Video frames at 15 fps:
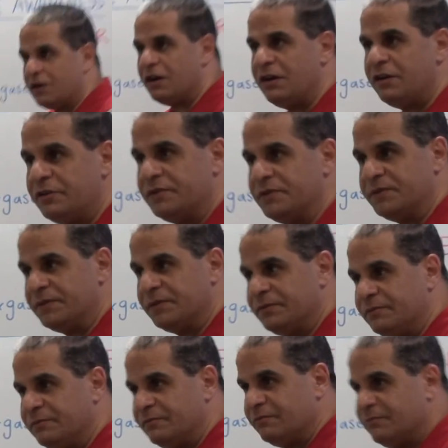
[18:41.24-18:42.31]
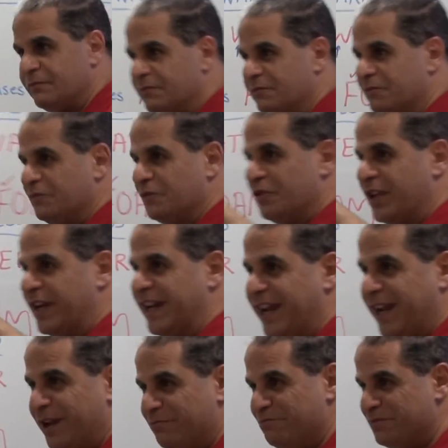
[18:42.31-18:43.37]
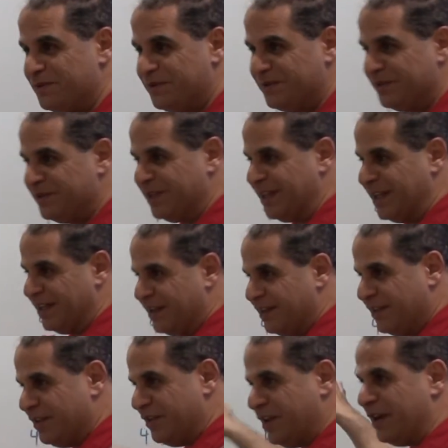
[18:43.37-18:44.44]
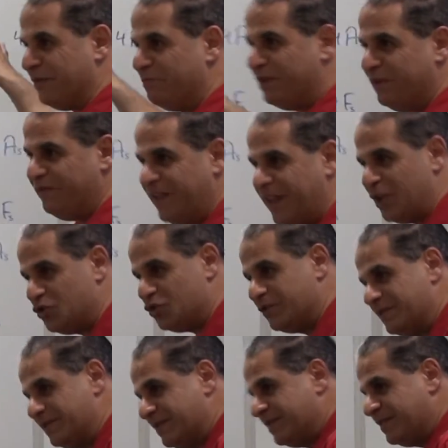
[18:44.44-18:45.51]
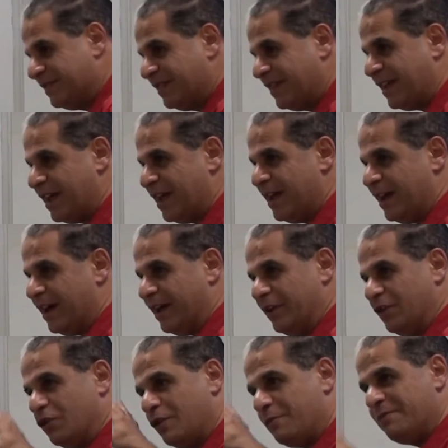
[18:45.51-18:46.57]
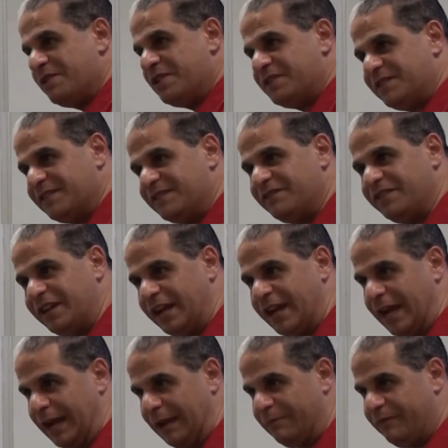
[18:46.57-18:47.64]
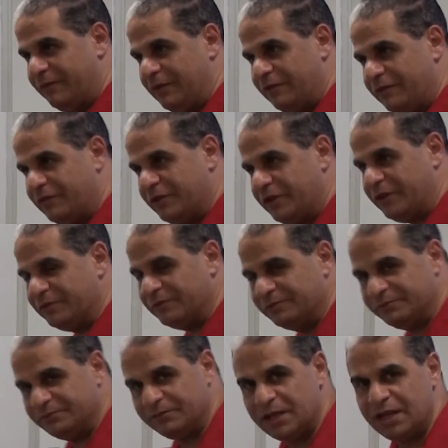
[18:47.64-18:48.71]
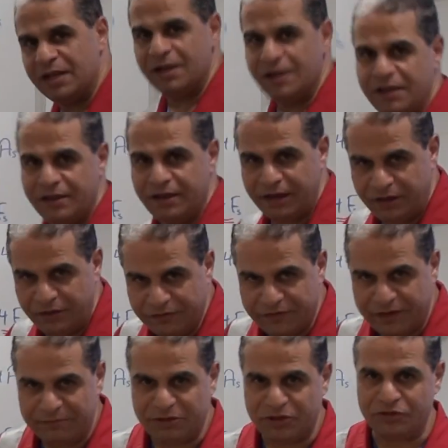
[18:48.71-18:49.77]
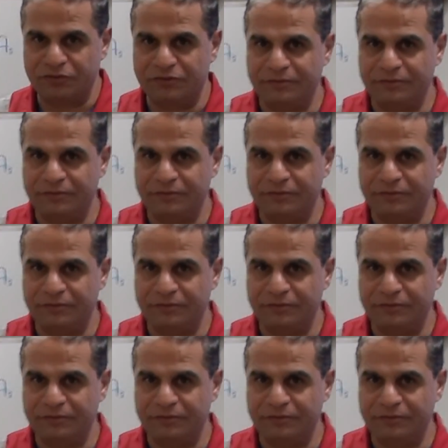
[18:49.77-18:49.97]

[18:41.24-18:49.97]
colors, the names, the abbreviations. I hope this is very helpful for you. Thank you very much.